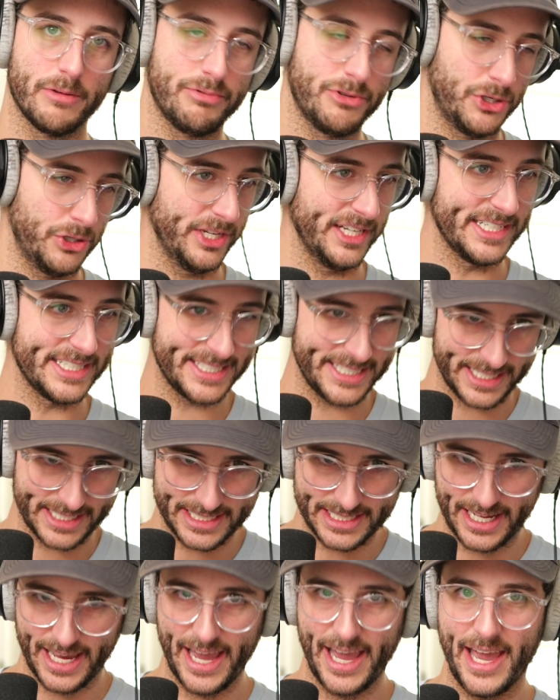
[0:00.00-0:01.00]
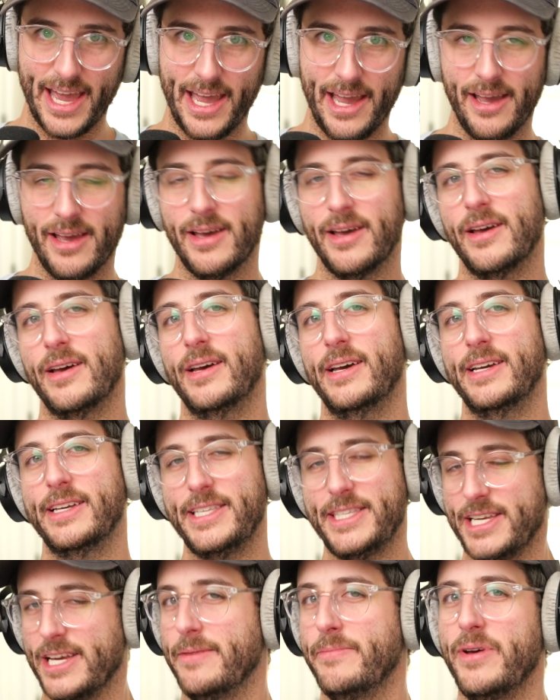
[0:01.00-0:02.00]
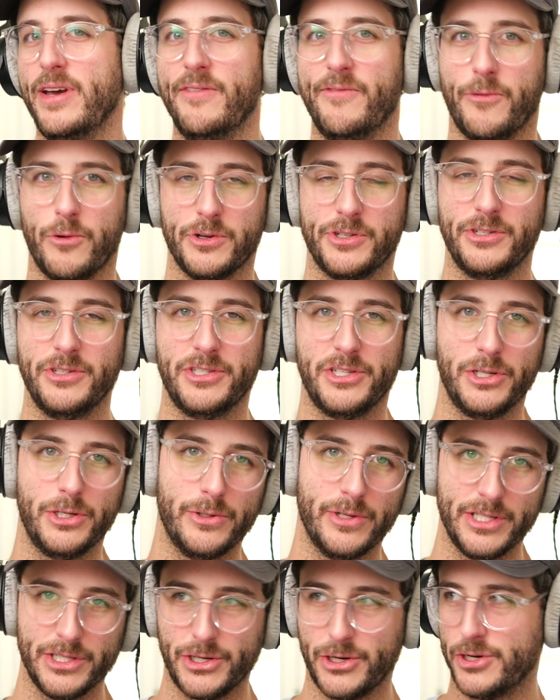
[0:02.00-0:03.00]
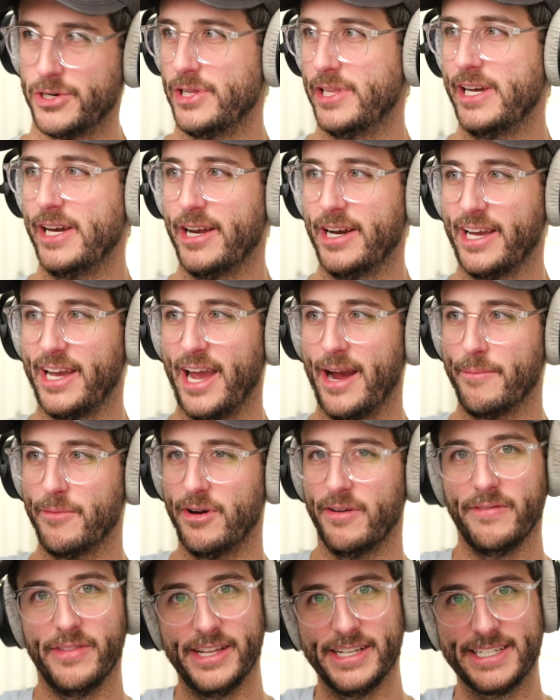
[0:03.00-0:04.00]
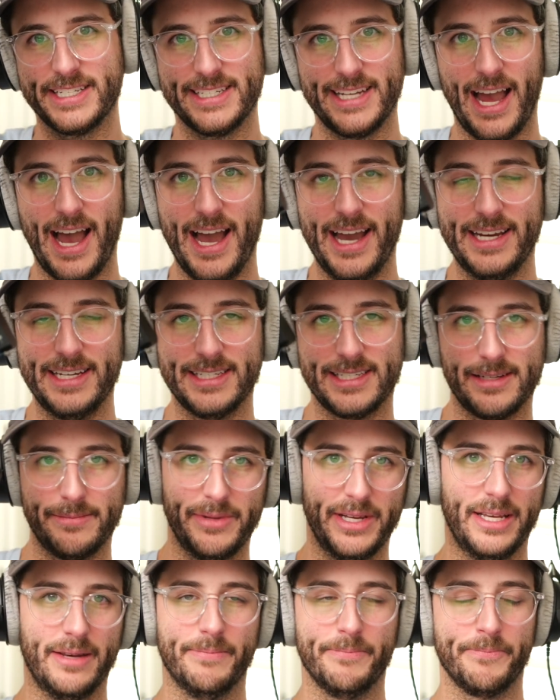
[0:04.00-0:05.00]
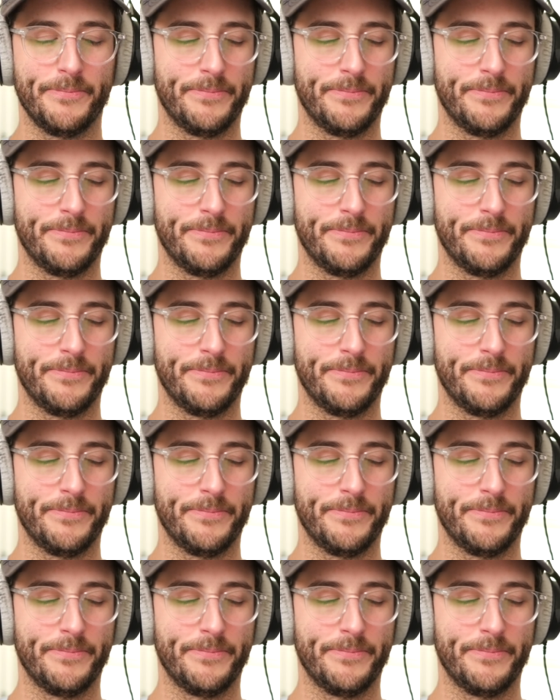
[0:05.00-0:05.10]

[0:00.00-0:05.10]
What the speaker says: Shooting 6K, 10-bit 422 internally on a camera of this size. I mean,